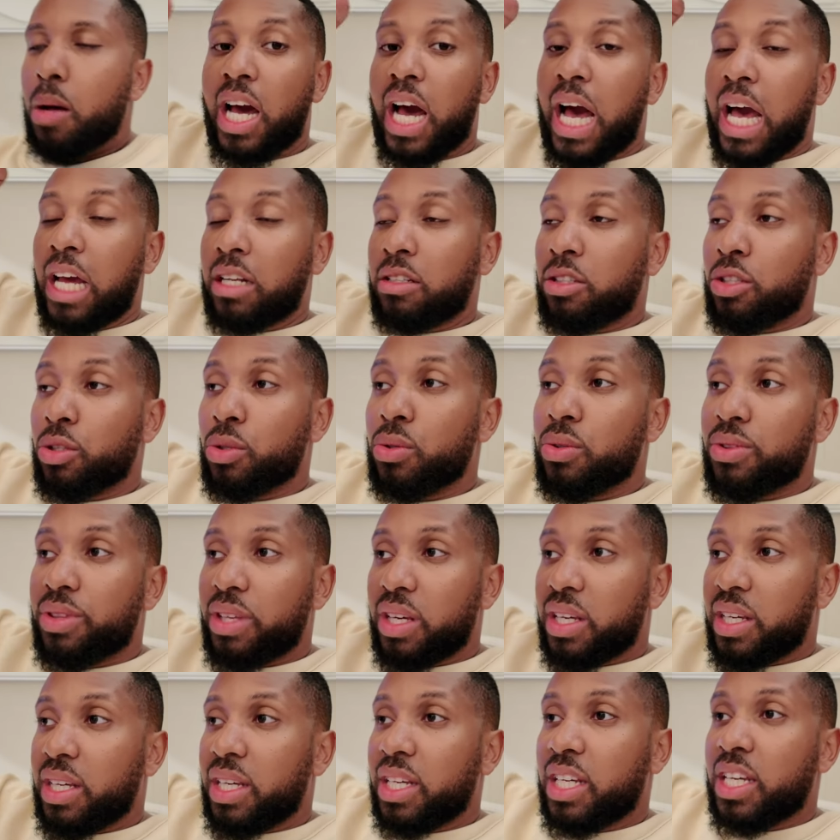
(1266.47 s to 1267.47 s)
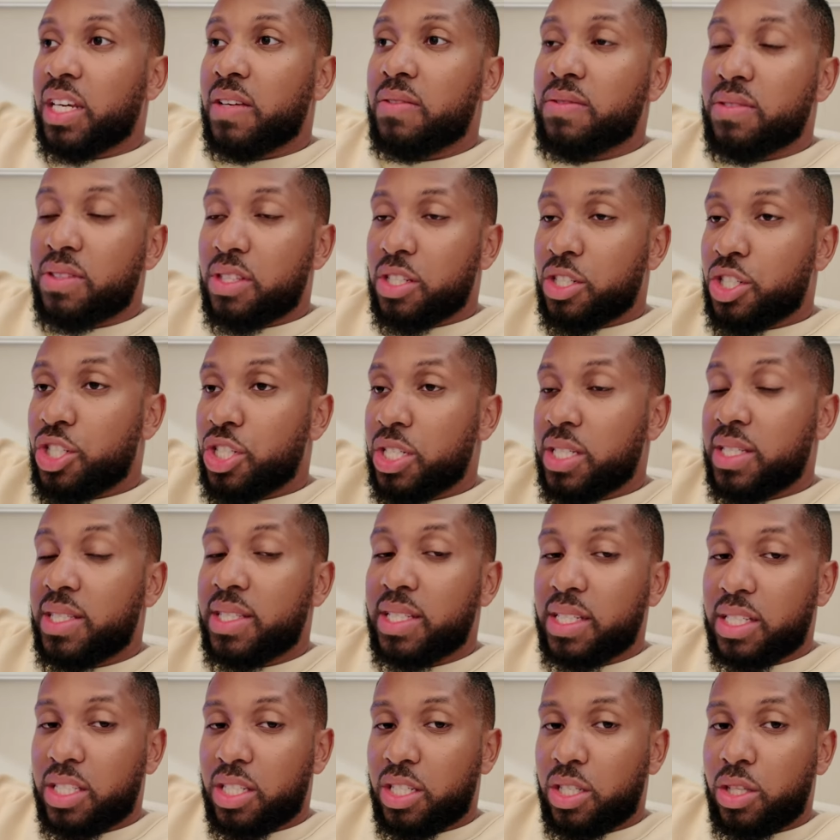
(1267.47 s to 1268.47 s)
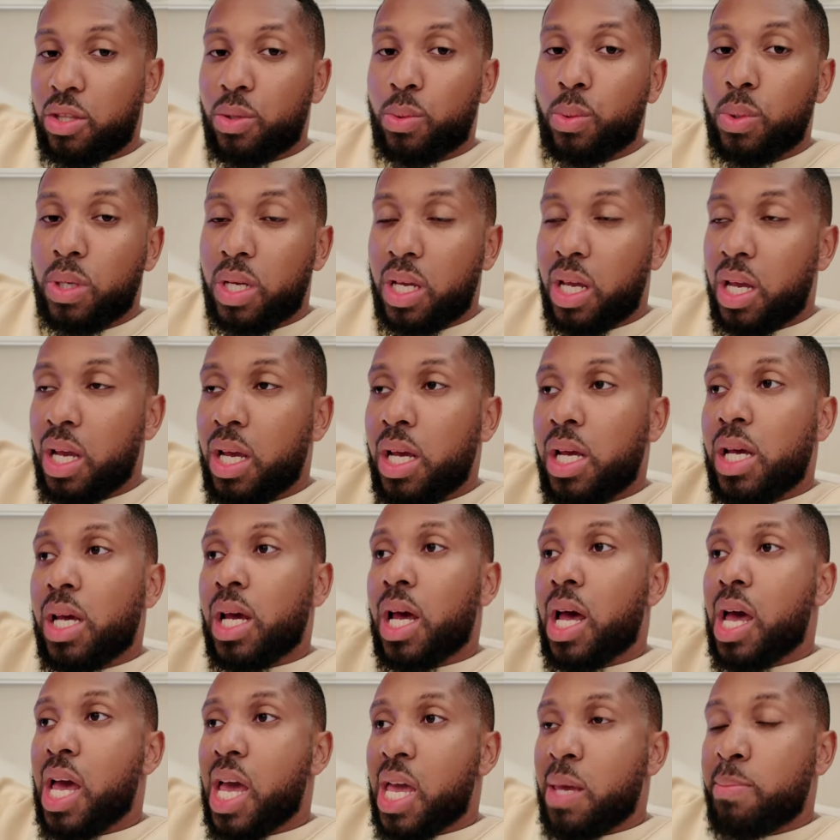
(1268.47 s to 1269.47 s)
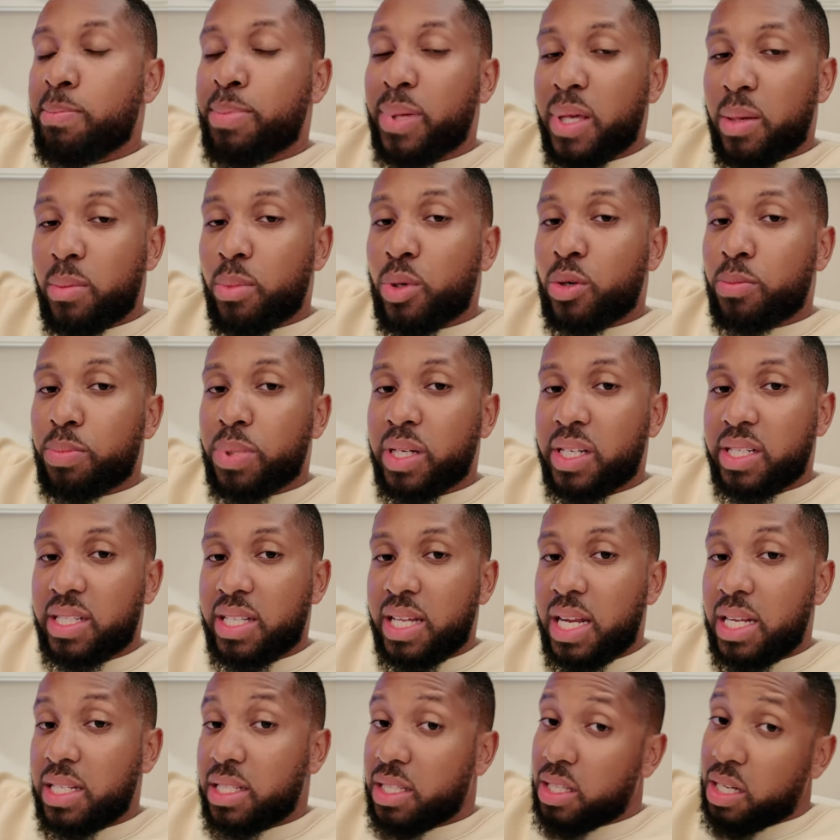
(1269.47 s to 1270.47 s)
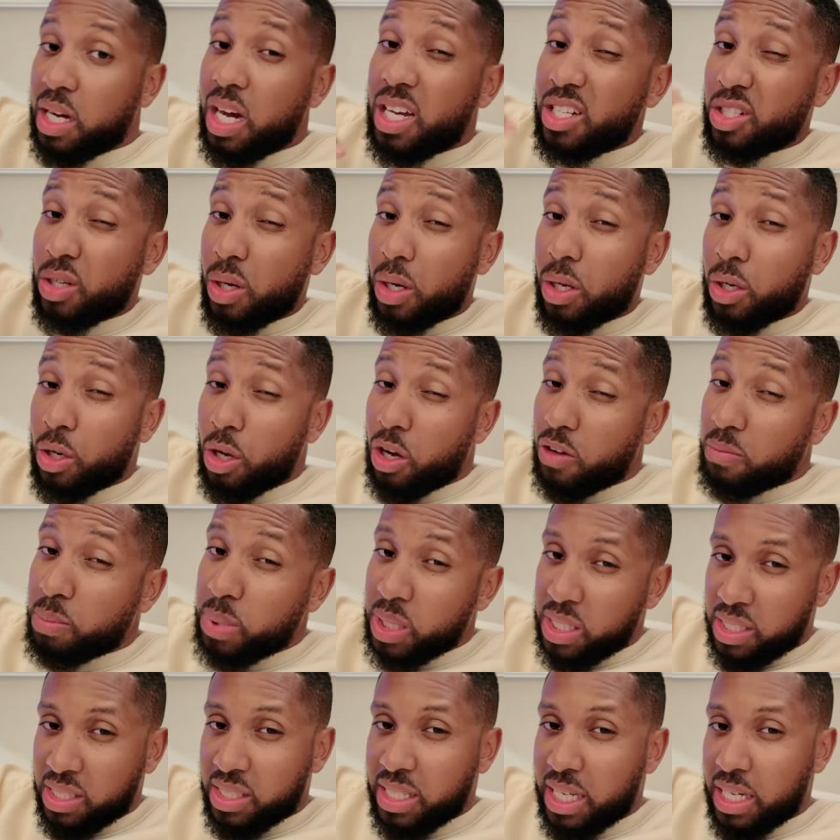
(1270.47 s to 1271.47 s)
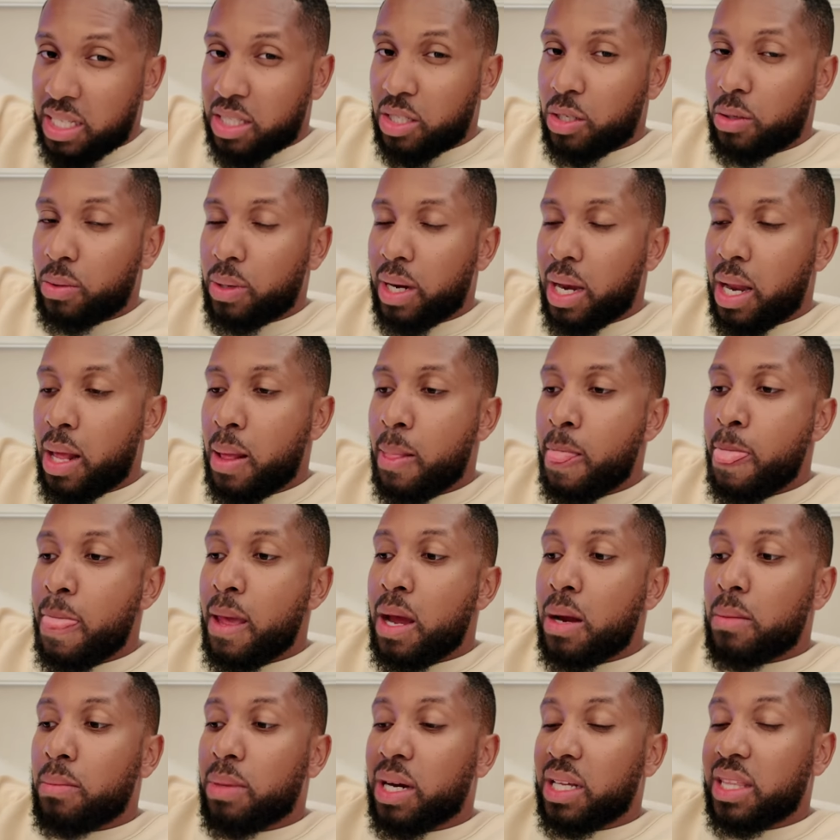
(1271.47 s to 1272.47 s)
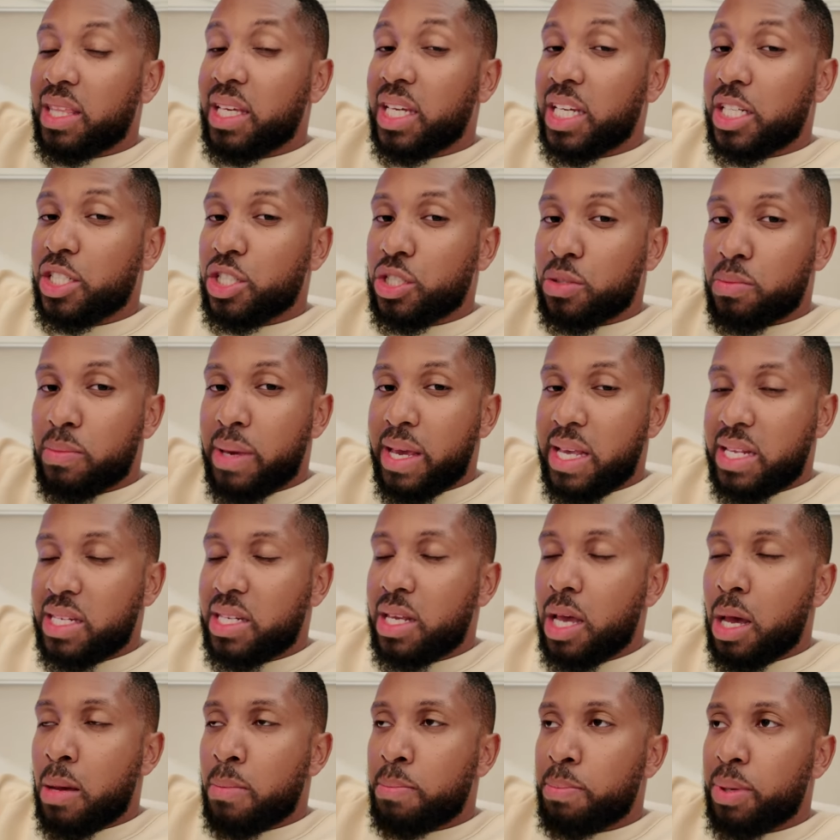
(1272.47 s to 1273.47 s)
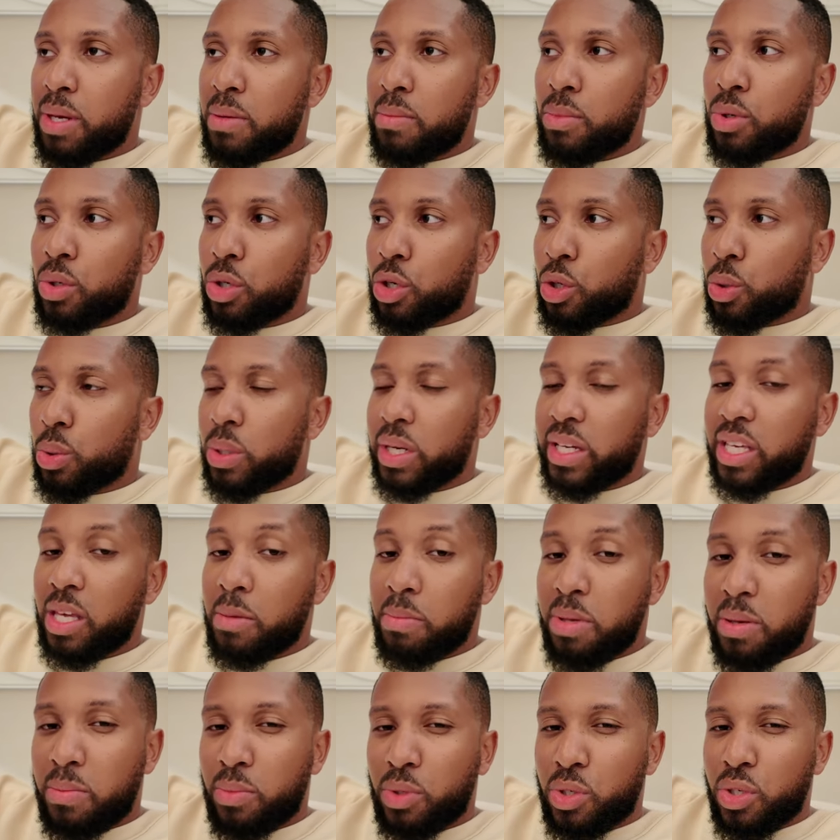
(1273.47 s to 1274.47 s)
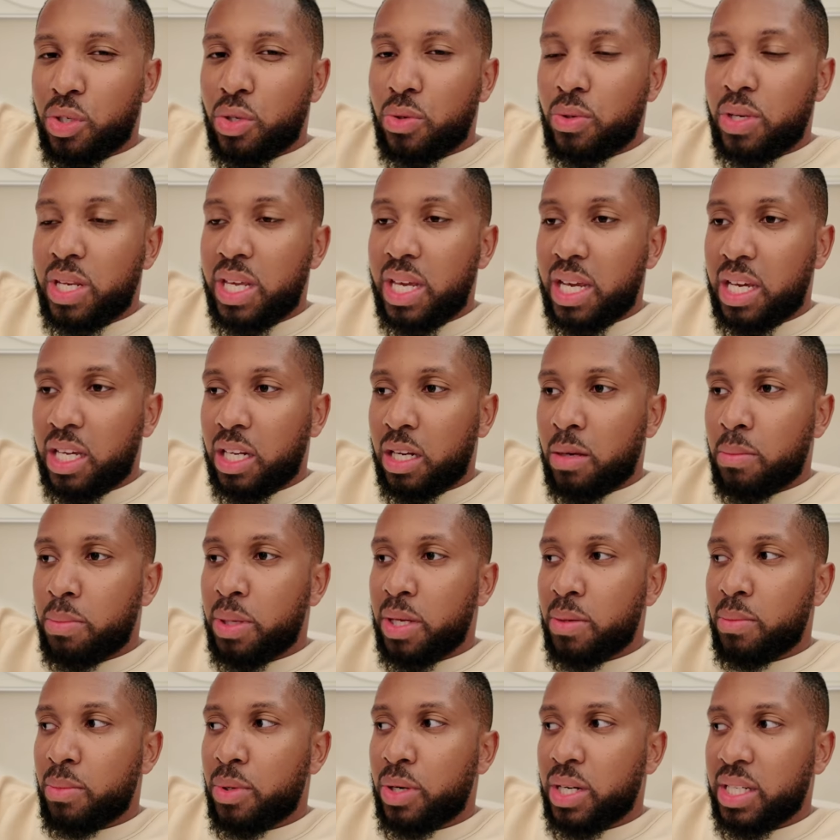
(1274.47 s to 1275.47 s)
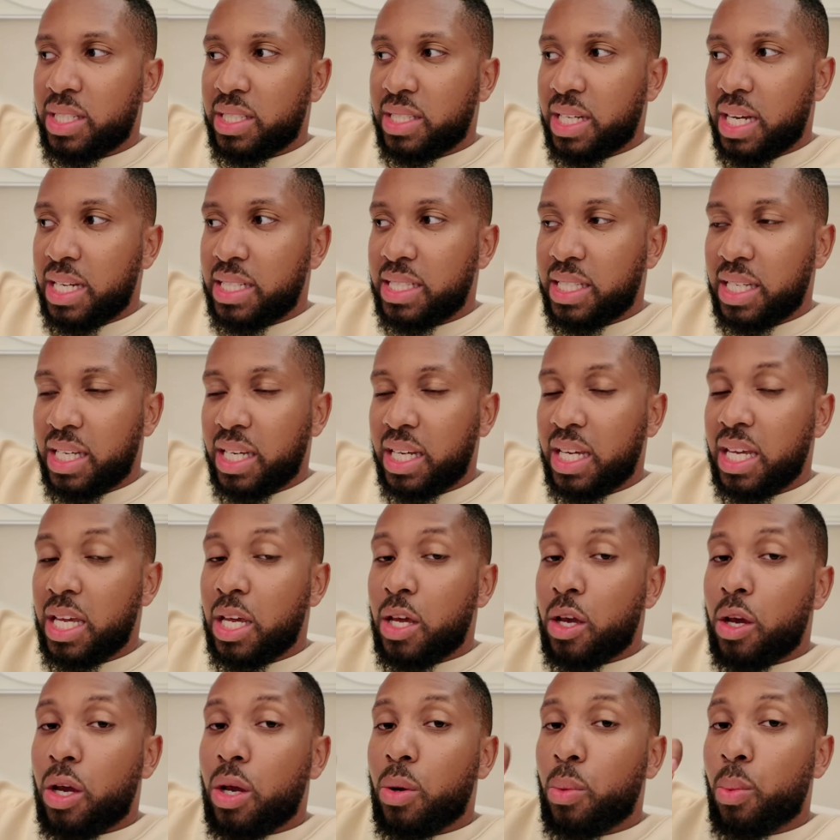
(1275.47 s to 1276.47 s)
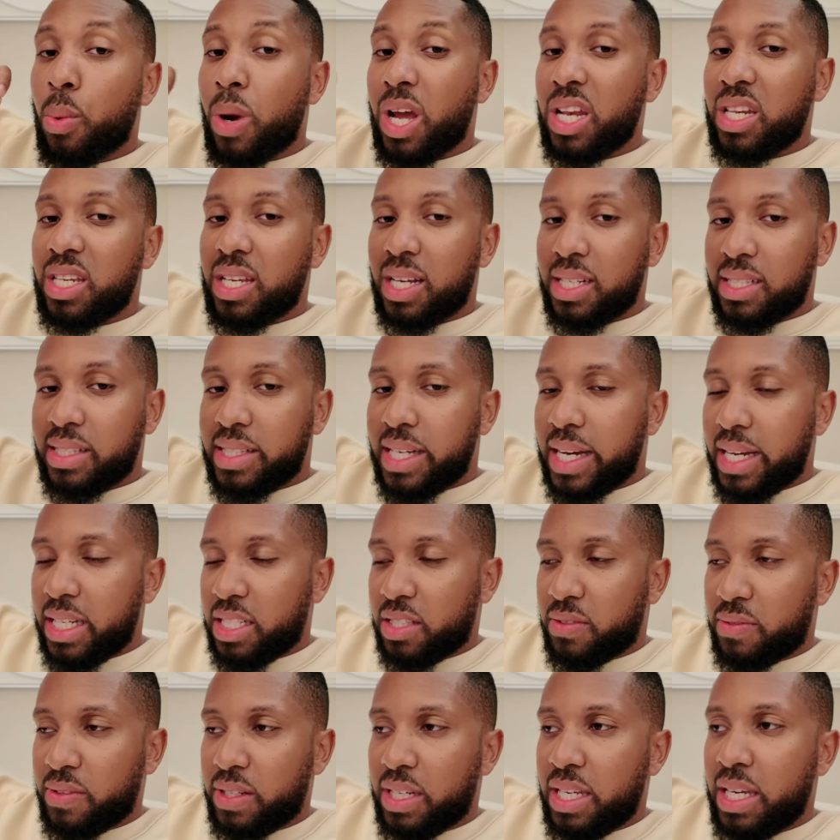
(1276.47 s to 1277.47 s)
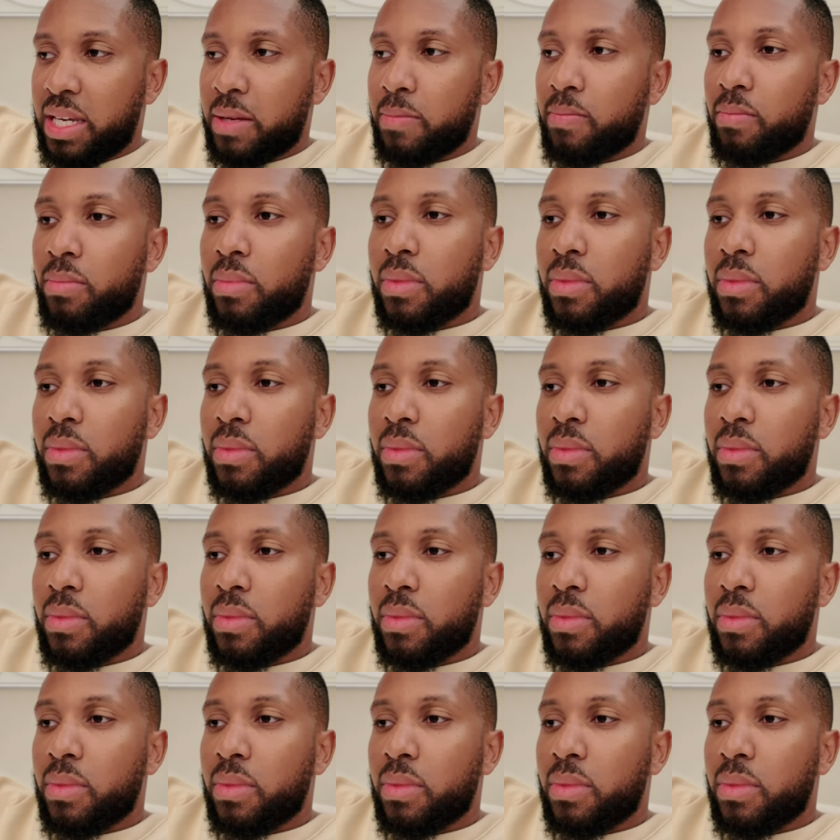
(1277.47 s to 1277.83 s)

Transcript: I do think it gives the G63 a bit more personality. The car's got a lot of personality already, but I think it just makes it a bit more quirky, a bit more unique, and a bit more exciting when done tastefully.